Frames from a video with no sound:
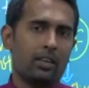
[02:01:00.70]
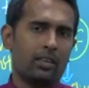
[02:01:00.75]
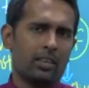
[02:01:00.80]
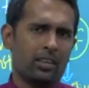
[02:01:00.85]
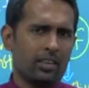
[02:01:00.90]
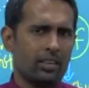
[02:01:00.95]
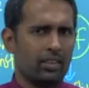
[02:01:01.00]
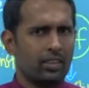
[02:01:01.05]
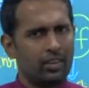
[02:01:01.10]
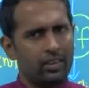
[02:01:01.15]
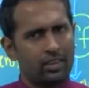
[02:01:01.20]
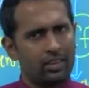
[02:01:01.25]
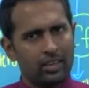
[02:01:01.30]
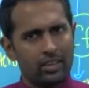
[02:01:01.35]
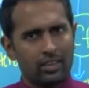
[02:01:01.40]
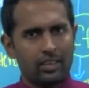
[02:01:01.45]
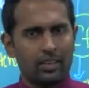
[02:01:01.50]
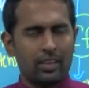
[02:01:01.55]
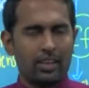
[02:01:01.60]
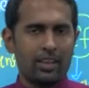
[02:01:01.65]
and
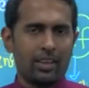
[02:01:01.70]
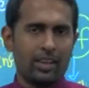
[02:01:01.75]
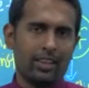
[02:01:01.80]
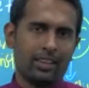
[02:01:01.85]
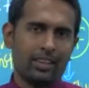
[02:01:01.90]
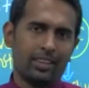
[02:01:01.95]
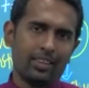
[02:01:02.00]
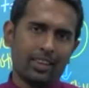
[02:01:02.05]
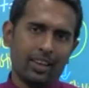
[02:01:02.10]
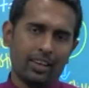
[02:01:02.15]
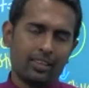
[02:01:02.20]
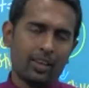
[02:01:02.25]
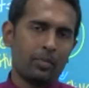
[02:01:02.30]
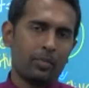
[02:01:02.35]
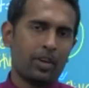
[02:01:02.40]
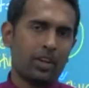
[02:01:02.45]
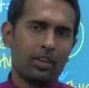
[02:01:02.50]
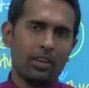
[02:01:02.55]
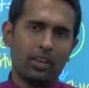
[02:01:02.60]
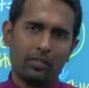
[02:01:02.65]
in that
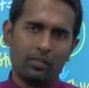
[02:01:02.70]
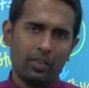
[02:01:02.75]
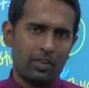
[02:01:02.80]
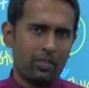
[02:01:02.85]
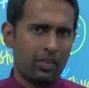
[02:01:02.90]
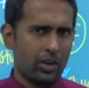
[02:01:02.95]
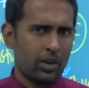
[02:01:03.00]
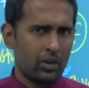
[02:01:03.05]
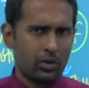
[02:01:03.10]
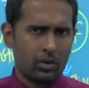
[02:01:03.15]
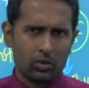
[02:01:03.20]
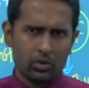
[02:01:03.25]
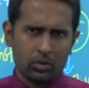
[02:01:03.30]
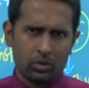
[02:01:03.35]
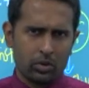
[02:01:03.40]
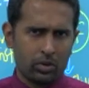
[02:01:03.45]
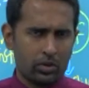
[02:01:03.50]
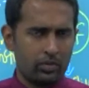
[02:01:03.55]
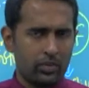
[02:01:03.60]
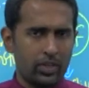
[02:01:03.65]
summary we went on to a
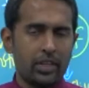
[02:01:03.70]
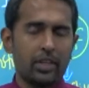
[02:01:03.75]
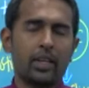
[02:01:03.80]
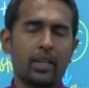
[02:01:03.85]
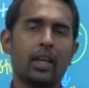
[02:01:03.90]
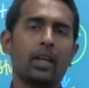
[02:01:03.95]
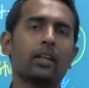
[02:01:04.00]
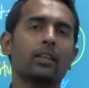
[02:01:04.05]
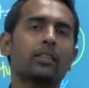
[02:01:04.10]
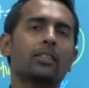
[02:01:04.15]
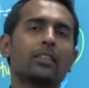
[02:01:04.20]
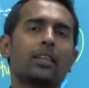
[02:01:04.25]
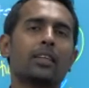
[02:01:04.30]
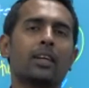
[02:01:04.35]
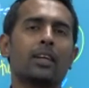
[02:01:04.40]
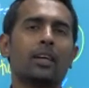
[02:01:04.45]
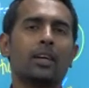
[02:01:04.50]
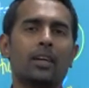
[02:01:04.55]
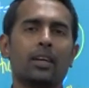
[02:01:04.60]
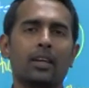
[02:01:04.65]
lot of details,
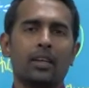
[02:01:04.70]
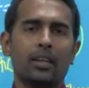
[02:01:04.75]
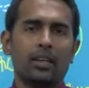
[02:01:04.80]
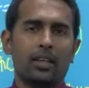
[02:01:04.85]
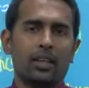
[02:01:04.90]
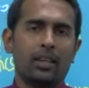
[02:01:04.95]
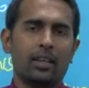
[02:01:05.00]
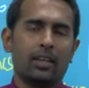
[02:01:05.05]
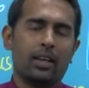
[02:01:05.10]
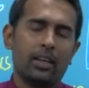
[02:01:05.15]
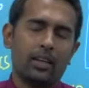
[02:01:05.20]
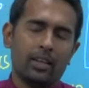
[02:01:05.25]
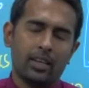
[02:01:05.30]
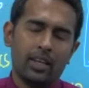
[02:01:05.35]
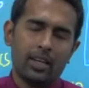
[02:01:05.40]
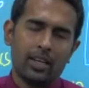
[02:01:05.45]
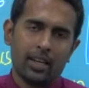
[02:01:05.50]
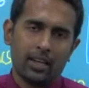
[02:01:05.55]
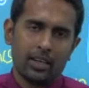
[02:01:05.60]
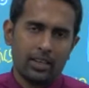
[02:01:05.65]
right?
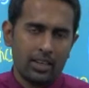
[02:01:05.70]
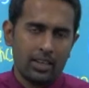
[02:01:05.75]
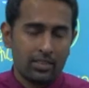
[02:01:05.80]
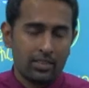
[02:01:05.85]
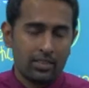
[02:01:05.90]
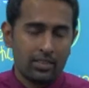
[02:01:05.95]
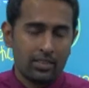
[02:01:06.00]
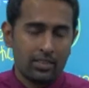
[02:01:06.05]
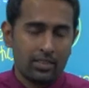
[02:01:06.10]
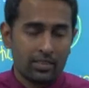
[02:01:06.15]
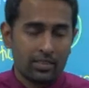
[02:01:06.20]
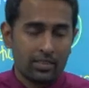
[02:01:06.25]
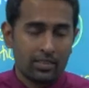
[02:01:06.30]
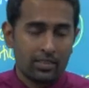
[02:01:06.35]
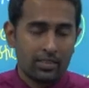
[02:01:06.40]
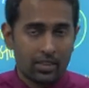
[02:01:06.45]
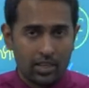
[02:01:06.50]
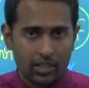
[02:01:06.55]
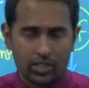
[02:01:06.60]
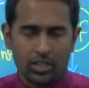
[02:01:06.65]
Detailed
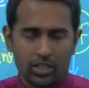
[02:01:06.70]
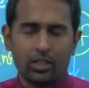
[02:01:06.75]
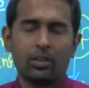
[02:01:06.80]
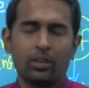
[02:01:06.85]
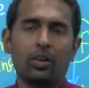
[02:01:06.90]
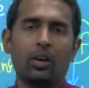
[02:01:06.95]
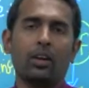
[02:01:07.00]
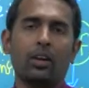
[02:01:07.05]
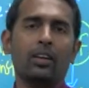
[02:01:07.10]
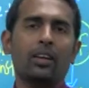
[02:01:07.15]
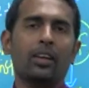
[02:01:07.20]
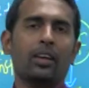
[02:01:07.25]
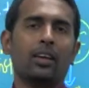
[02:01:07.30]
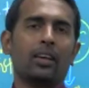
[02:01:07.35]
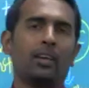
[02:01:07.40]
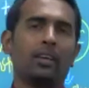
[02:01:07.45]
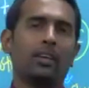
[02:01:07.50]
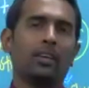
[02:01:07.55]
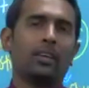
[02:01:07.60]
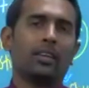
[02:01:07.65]
discussion
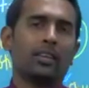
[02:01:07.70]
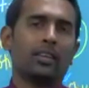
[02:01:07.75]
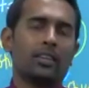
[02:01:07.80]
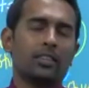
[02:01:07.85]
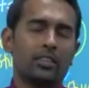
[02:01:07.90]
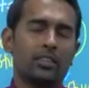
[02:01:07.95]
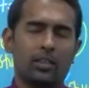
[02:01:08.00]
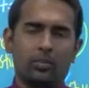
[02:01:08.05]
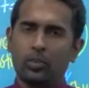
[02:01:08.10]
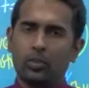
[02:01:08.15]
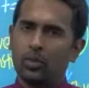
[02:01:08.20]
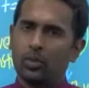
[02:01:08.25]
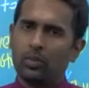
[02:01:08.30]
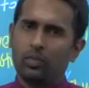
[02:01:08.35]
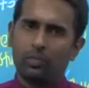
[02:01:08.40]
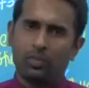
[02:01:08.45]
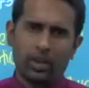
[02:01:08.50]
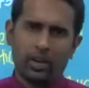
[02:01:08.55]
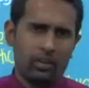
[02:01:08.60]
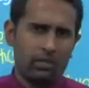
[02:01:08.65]
on conceptual
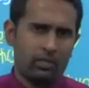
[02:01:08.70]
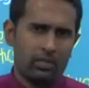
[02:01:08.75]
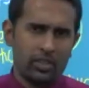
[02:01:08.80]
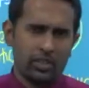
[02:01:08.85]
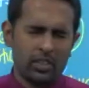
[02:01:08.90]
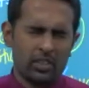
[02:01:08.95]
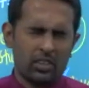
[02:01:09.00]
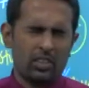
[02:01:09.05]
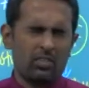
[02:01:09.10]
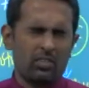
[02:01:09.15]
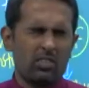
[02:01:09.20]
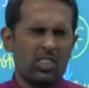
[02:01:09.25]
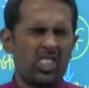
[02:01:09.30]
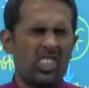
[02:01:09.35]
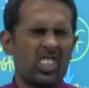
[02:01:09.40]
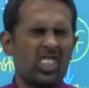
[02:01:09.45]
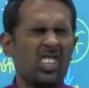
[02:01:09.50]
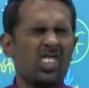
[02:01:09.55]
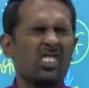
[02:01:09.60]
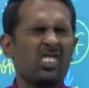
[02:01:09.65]
framework, which
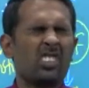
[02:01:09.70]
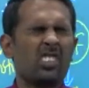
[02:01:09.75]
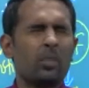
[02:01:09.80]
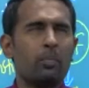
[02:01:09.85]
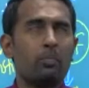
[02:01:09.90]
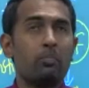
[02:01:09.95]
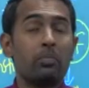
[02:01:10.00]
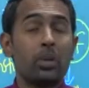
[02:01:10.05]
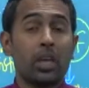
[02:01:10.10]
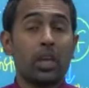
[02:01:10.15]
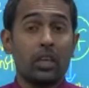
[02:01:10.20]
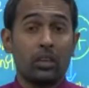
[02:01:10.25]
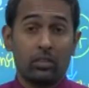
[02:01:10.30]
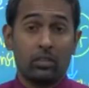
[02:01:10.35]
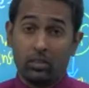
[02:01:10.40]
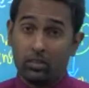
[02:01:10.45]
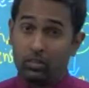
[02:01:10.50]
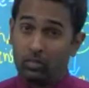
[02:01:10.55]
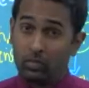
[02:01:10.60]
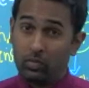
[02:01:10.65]
is the
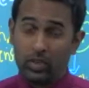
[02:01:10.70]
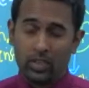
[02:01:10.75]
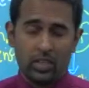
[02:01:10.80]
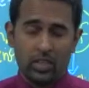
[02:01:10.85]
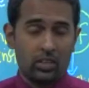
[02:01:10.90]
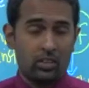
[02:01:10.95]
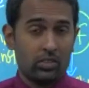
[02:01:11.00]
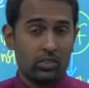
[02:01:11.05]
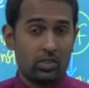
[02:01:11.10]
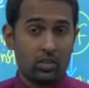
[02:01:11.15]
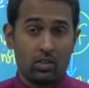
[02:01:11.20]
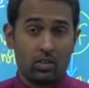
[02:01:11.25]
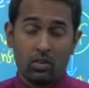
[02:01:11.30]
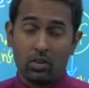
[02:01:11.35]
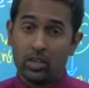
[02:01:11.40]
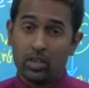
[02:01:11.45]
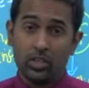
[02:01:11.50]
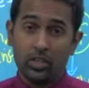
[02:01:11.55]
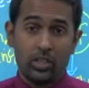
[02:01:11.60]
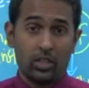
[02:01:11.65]
basis, which is the
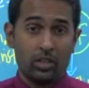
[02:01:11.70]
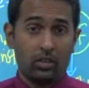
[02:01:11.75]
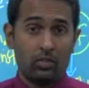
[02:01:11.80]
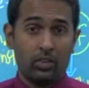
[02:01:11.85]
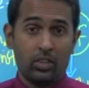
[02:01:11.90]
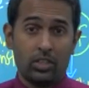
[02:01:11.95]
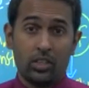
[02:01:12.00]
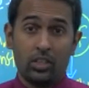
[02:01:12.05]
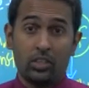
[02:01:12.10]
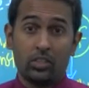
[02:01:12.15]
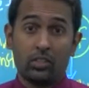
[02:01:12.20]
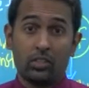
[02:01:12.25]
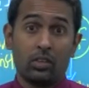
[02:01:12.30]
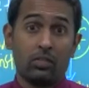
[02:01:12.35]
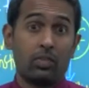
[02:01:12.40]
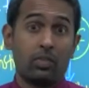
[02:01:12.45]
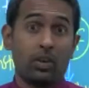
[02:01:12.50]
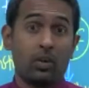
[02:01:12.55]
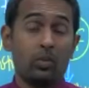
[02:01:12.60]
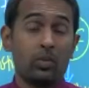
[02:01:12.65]
origin, which is
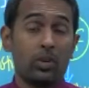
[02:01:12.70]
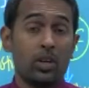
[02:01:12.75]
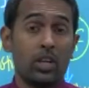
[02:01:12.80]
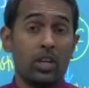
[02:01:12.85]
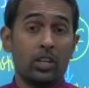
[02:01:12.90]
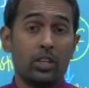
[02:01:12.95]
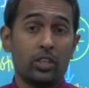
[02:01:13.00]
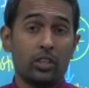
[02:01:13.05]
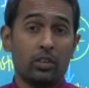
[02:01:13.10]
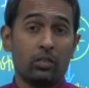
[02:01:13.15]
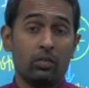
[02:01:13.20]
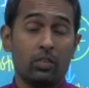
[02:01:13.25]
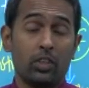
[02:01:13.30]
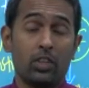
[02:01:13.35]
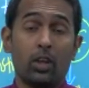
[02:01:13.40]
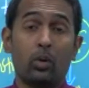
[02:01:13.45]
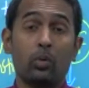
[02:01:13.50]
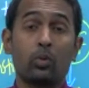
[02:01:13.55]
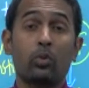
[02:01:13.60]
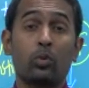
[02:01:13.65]
the foundation,
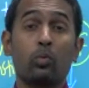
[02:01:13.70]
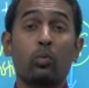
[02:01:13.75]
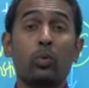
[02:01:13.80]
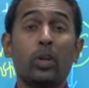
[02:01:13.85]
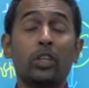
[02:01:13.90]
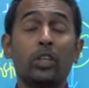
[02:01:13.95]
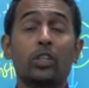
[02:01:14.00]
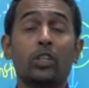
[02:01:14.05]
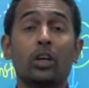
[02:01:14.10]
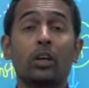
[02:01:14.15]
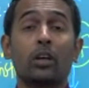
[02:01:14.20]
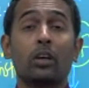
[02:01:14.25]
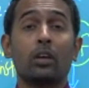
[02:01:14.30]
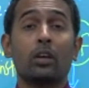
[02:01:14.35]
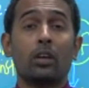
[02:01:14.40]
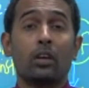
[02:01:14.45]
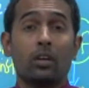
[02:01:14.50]
without which